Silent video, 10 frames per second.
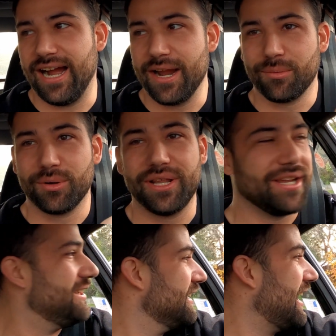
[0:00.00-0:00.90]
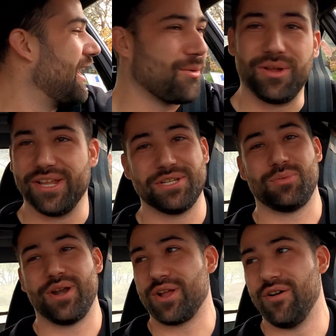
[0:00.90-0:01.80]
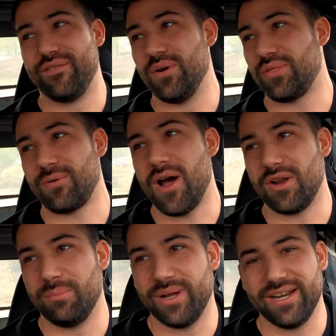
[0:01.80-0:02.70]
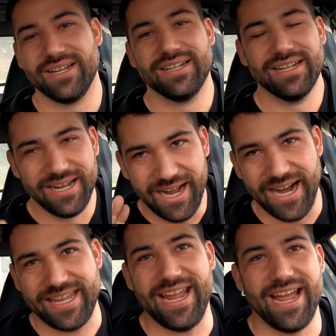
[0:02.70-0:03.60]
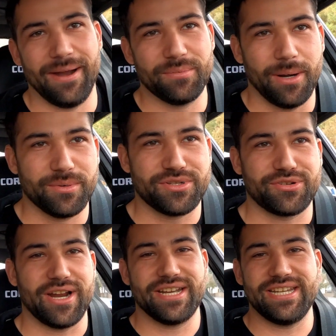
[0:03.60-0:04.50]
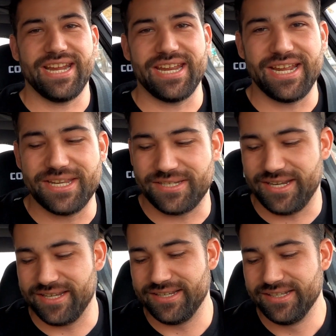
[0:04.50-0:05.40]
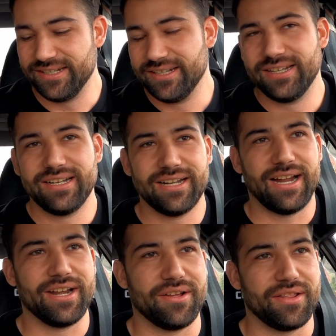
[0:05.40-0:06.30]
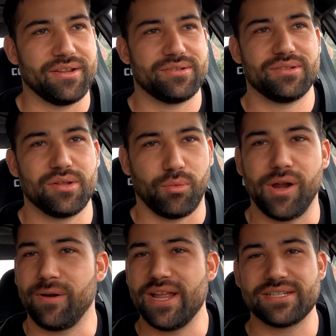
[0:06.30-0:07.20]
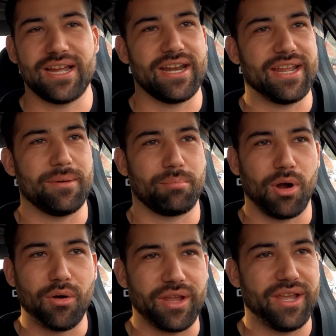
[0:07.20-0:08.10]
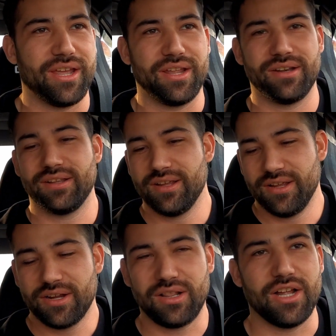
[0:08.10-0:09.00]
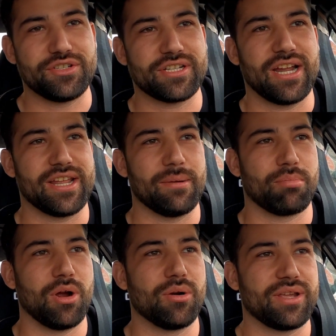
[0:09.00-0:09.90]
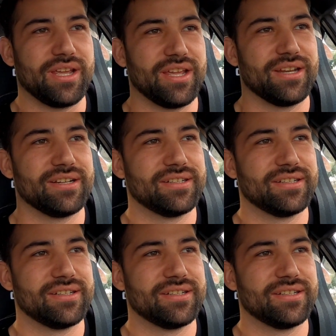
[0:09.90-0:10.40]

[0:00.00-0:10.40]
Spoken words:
I really just want to go full throttle, but I can't. I'm just trying to take it easy. I know that the rear end's got to get broken, clutch has got to get broken.